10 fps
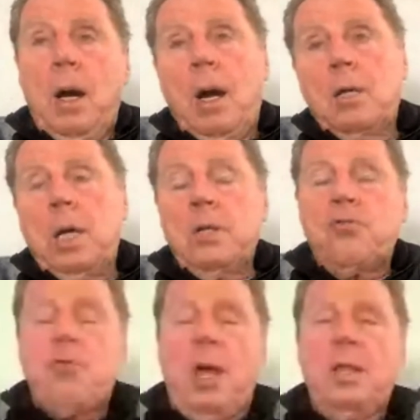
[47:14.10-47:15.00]
I'll get
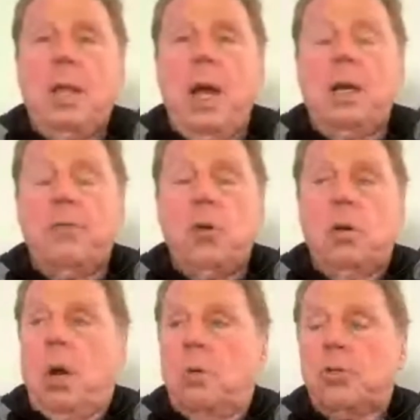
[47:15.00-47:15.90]
dragged out and I've got to
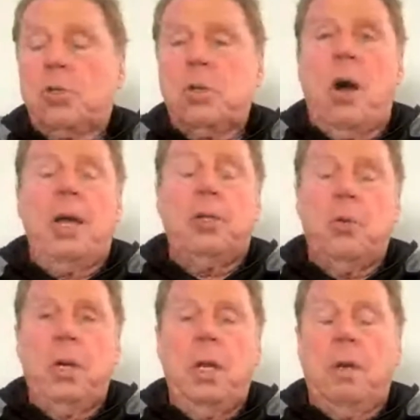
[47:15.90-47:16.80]
go on Sky to
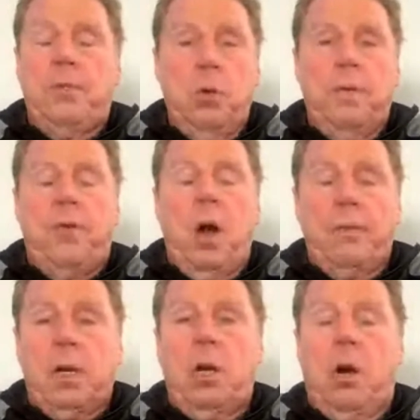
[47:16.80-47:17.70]
do an interview at 5
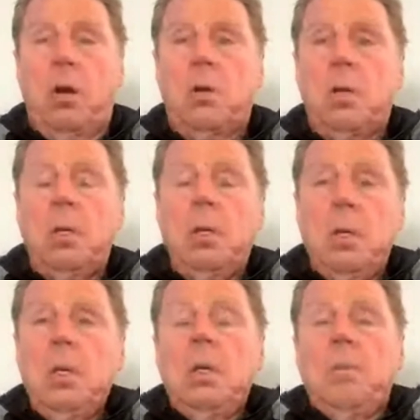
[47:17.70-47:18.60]
o'clock.
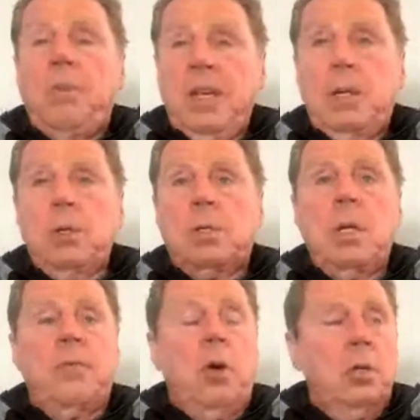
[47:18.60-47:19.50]
Because
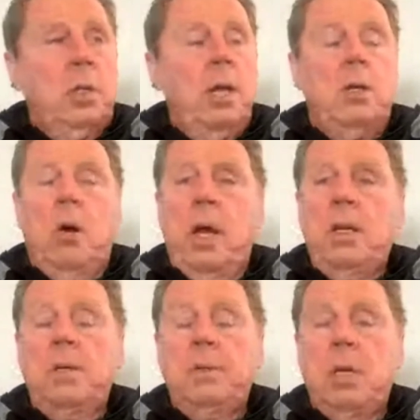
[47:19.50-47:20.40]
they've got a deadline
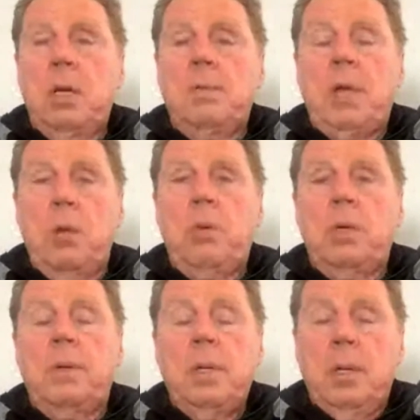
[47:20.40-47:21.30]
and they want
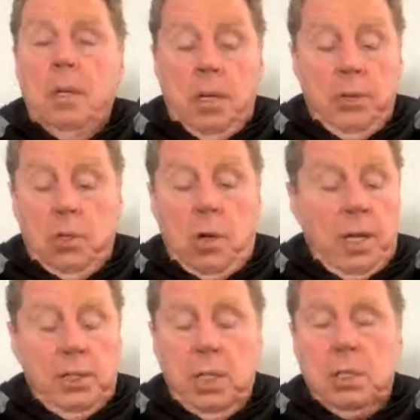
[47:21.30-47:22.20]
to. And the
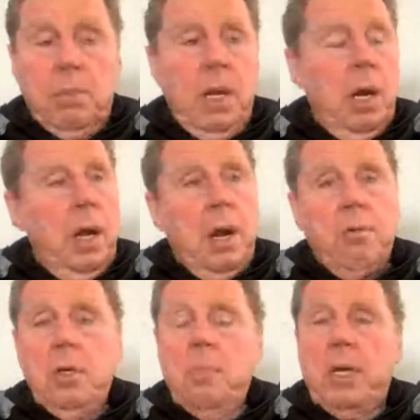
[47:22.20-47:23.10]
guy says to me,
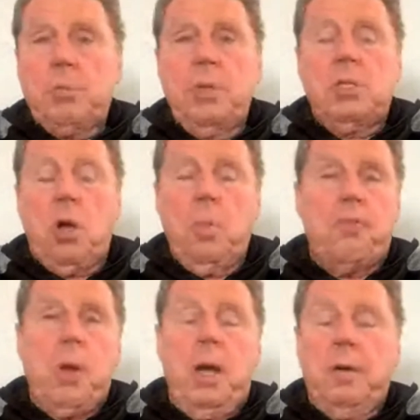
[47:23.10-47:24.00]
"Harry, you must be so
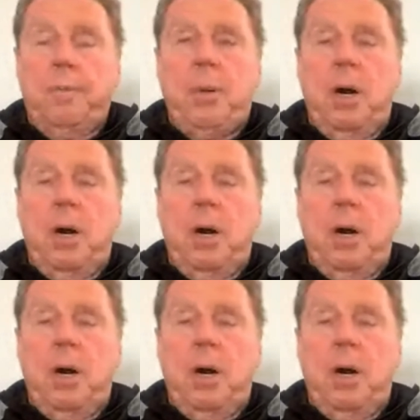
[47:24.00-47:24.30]
proud of